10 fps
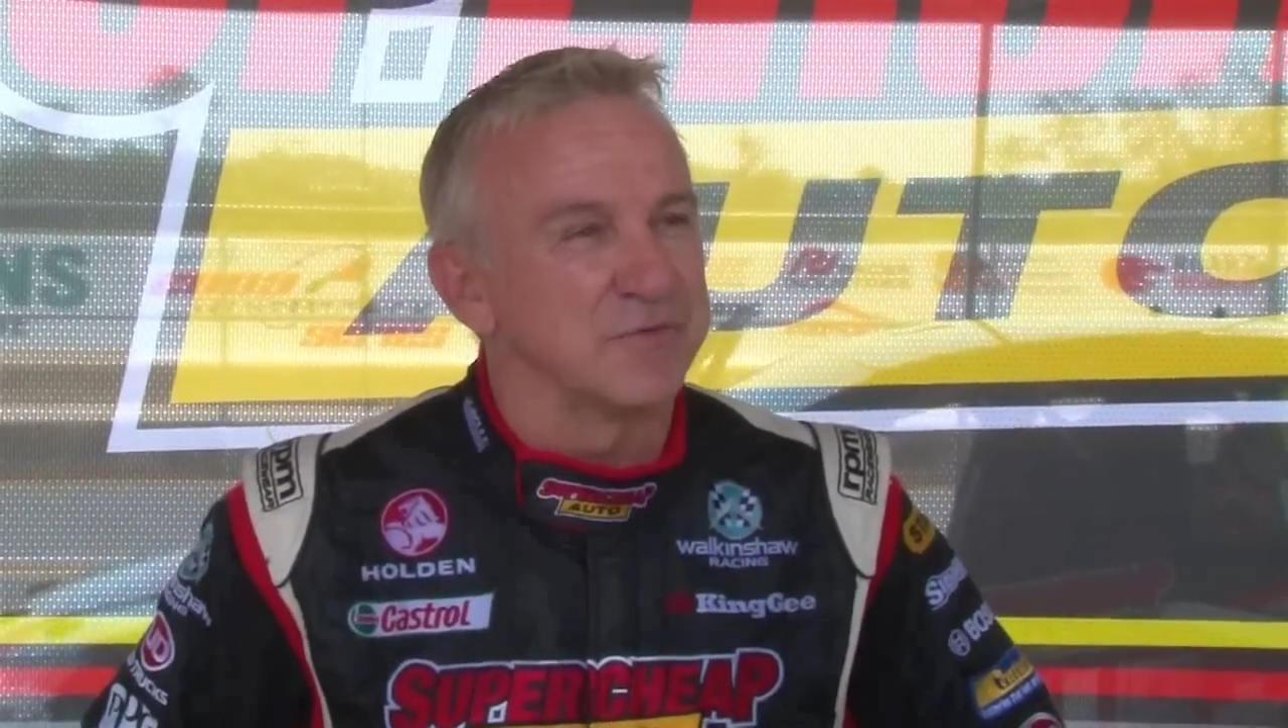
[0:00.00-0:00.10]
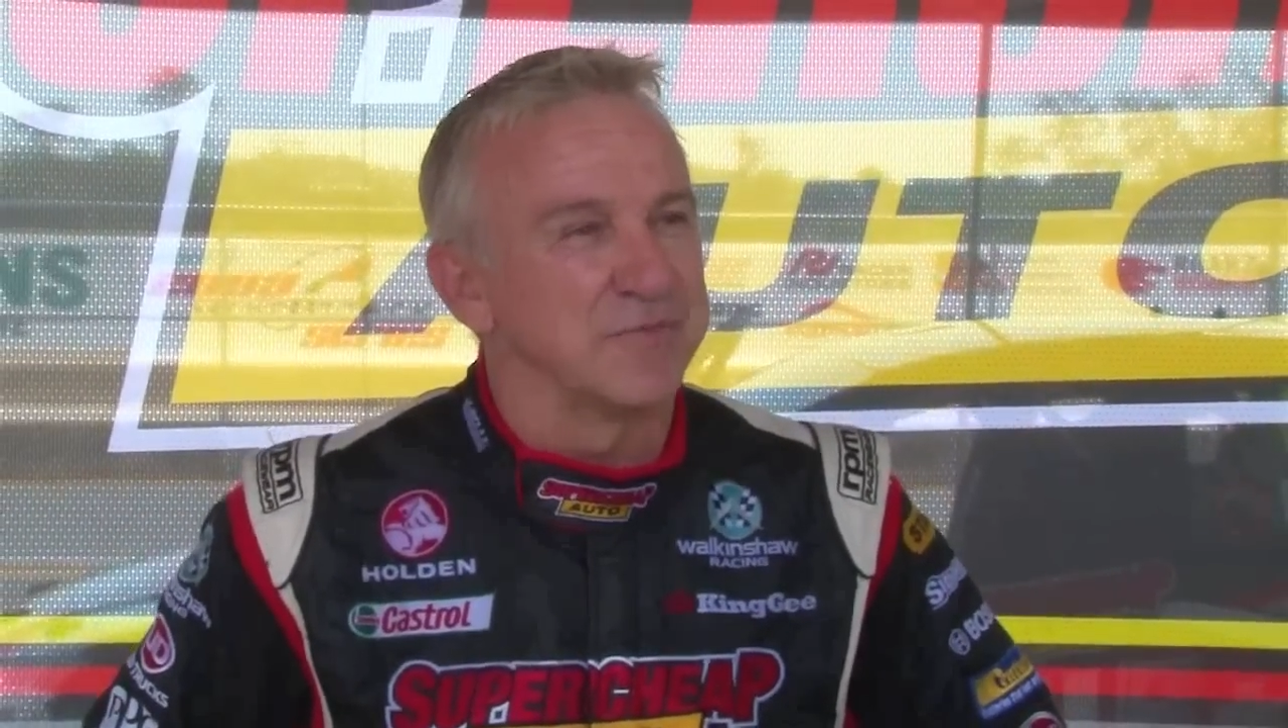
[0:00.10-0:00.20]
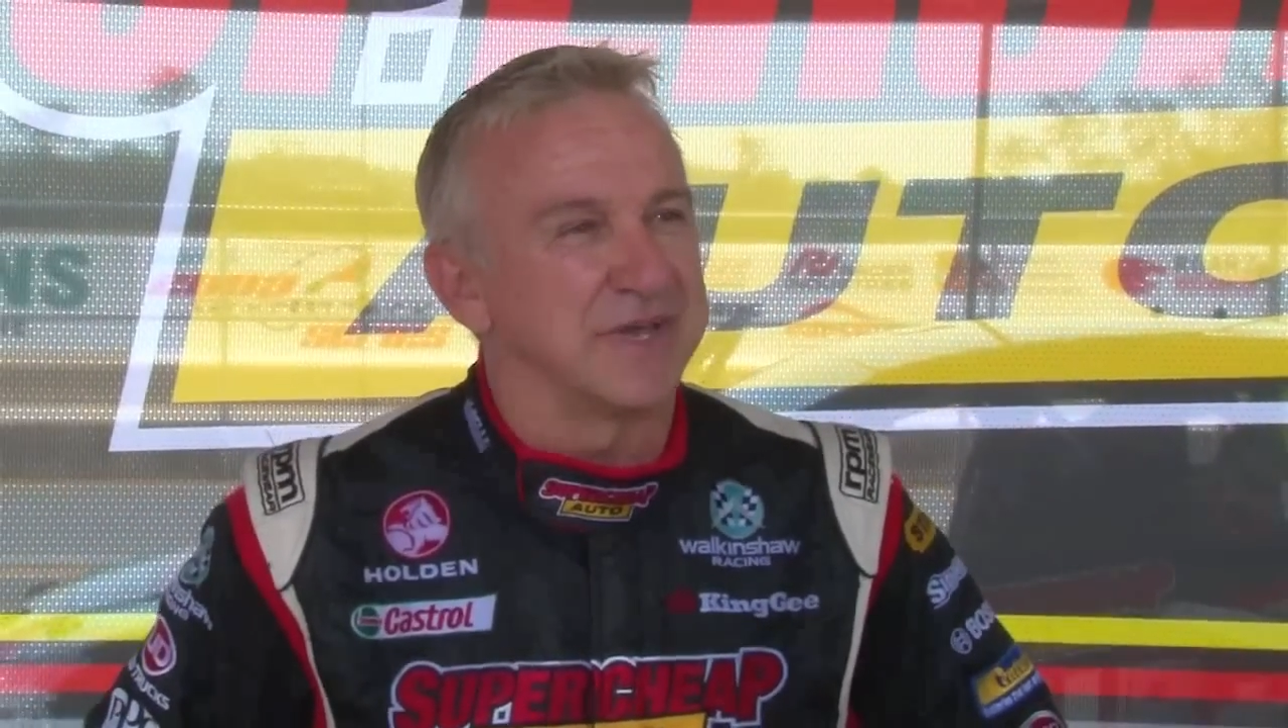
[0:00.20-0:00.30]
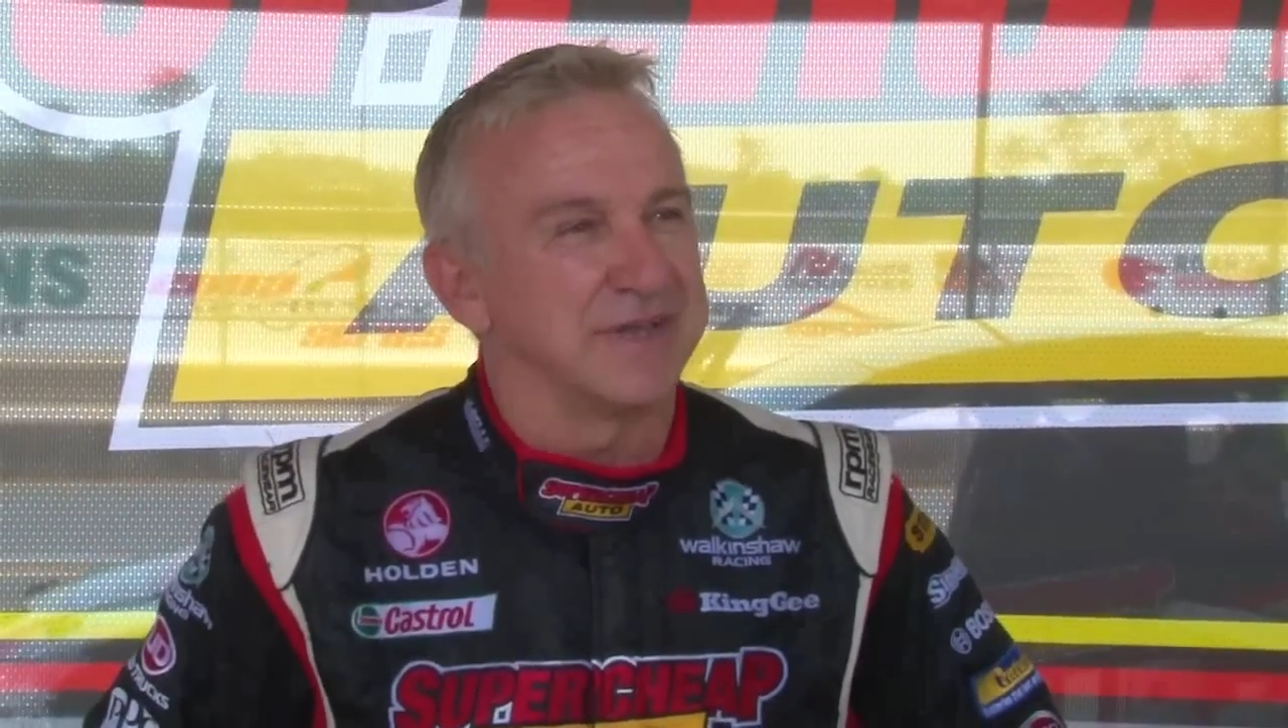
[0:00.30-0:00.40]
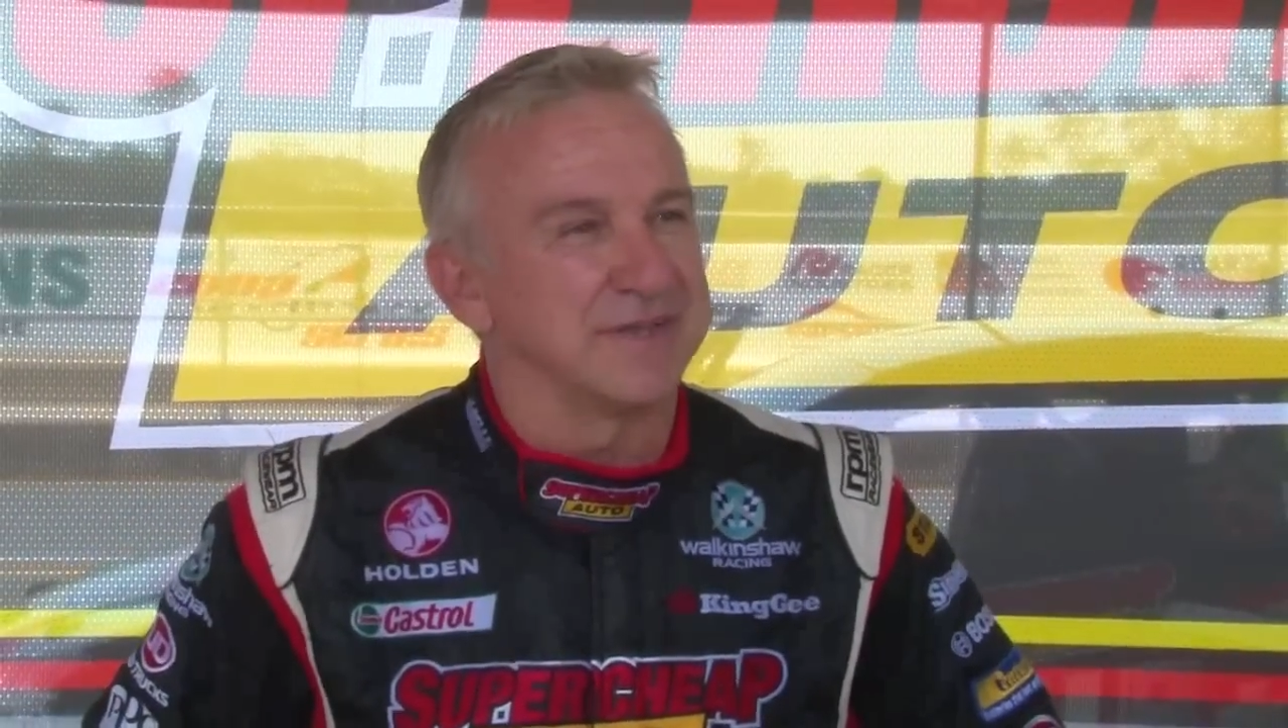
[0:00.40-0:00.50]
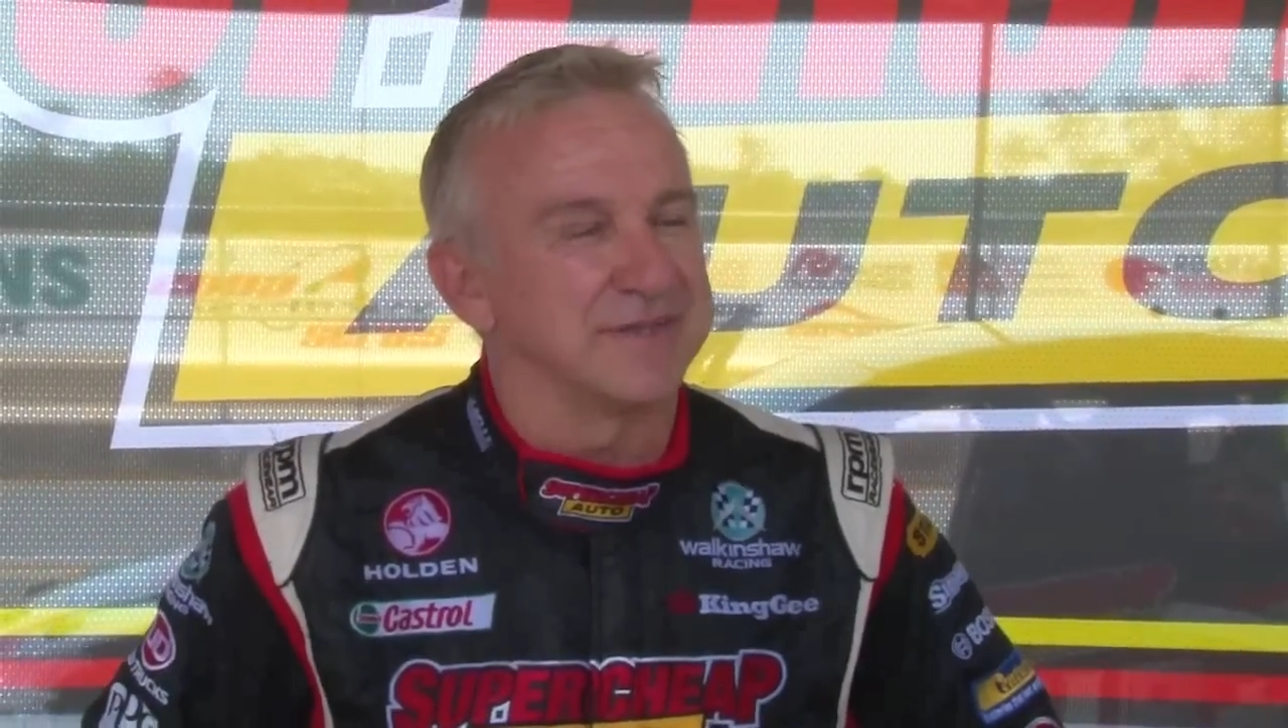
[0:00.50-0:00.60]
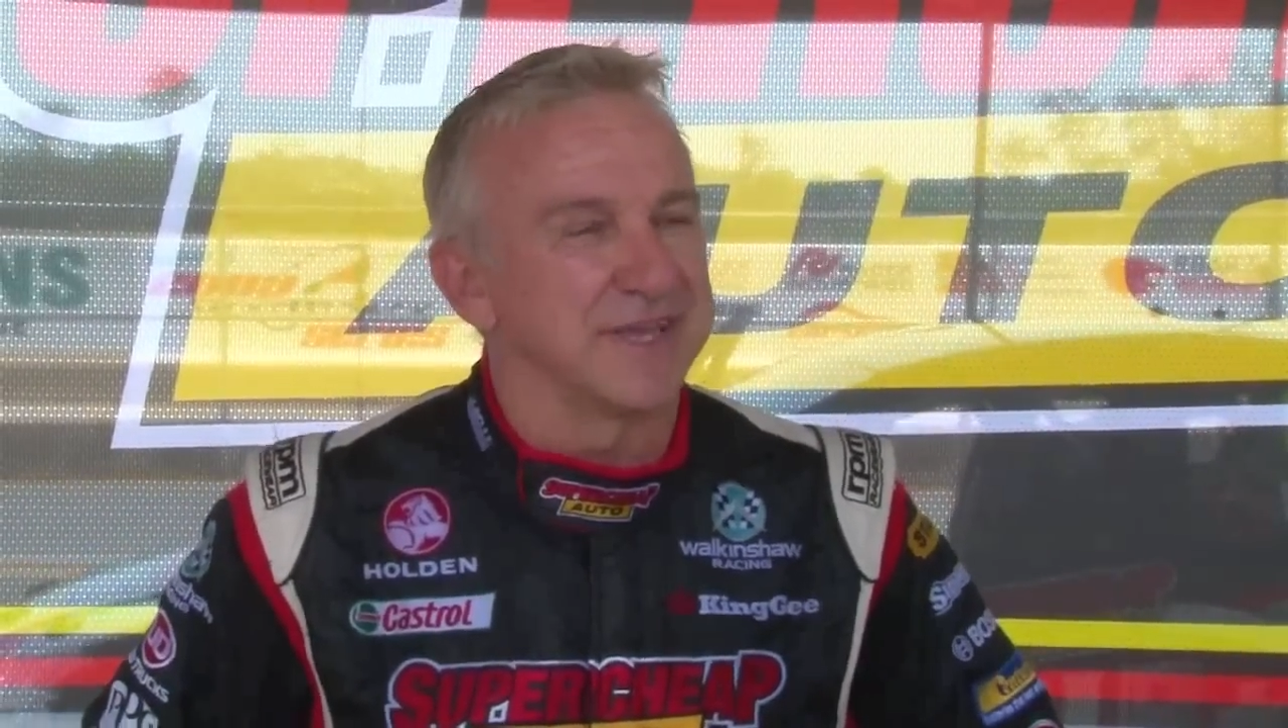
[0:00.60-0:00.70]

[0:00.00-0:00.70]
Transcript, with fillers: will be